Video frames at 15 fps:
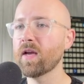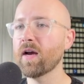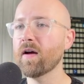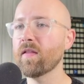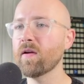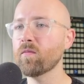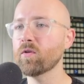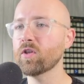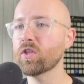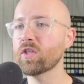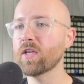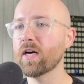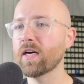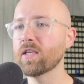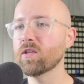and then which
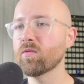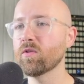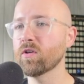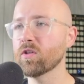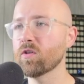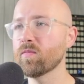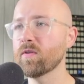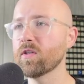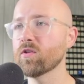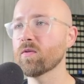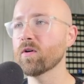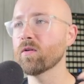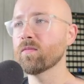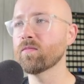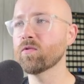size I want it to be as well.